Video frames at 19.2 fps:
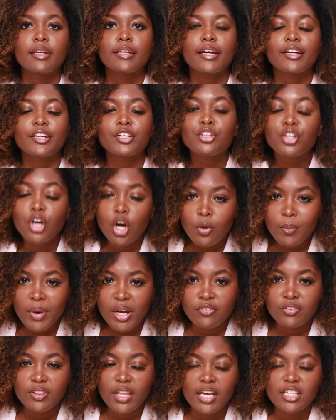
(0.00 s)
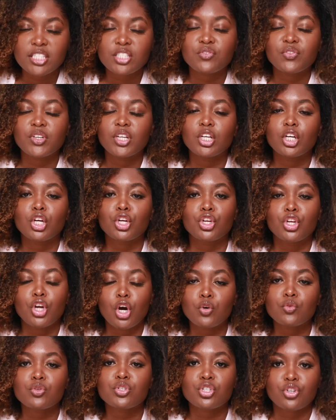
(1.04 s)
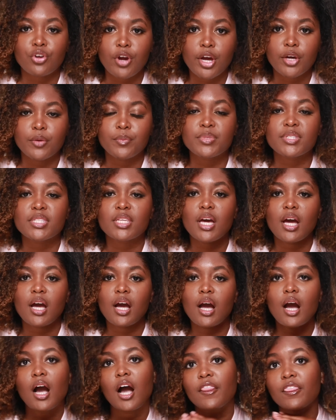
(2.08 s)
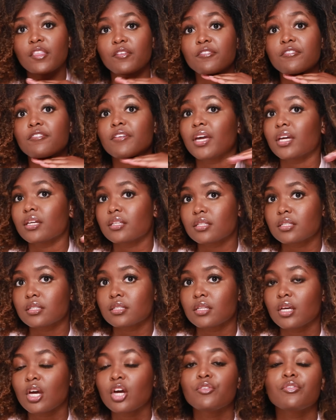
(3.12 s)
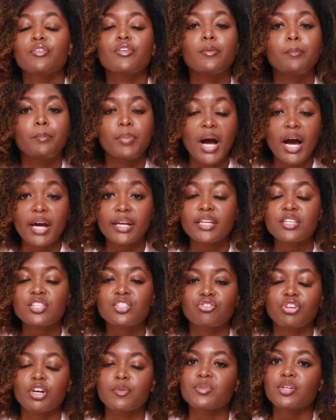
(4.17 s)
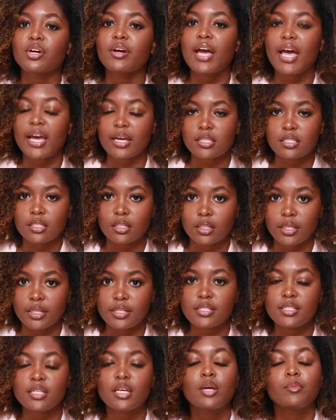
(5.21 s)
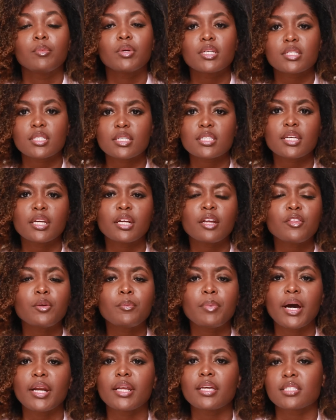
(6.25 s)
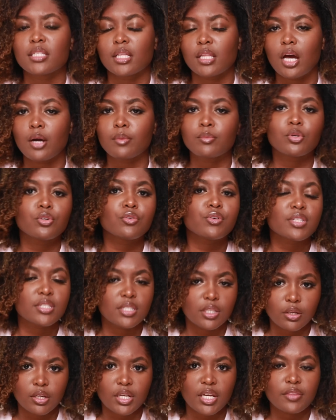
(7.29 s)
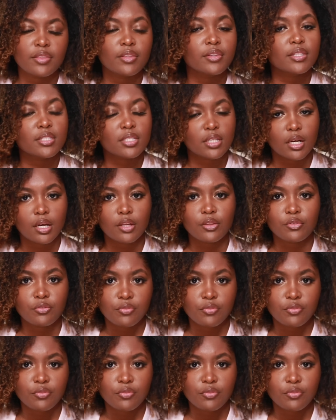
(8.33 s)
Now you know my philosophy, no scrubs on the face. For the body, scrubs are excellent because the skin on the body is a lot more resilient than the skin on the